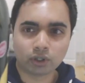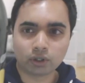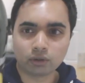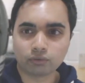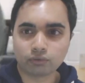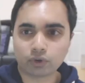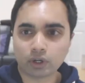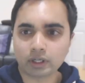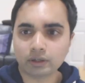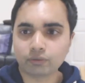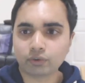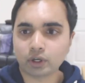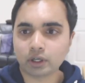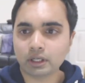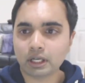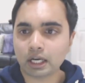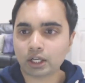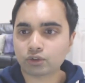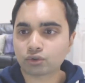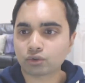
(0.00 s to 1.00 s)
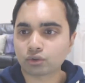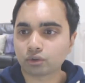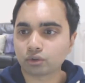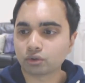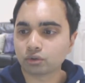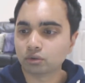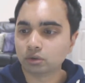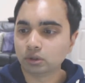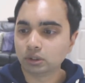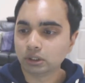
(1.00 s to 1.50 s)
good, very very
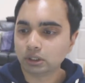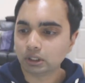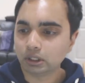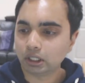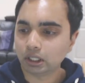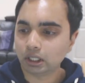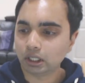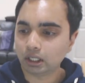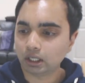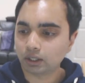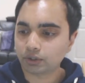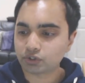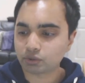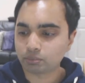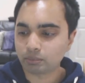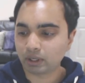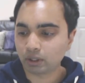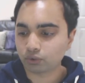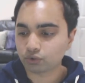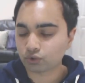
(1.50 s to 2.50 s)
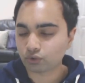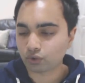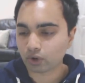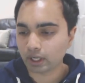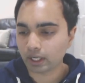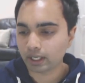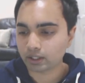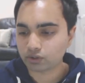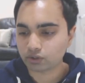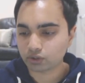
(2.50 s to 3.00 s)
natural. Uh, smells
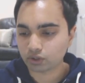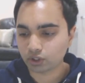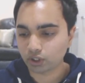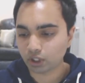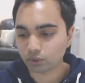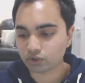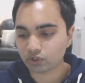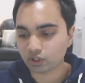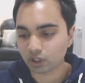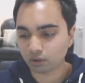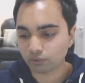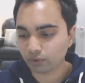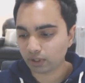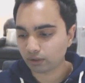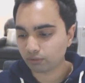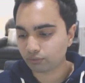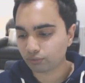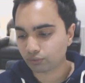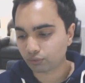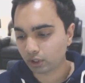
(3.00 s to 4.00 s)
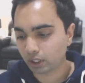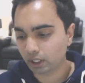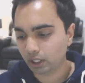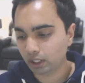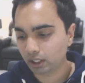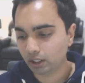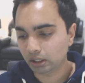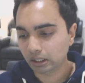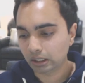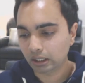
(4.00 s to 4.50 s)
great. You know, sulfate
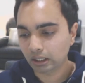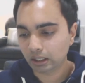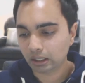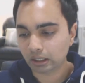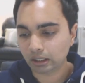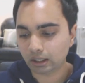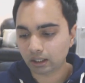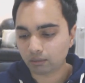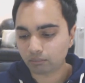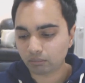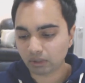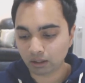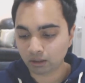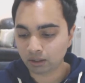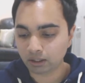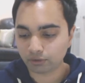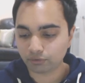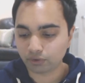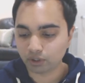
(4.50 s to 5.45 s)
free. Um, uh,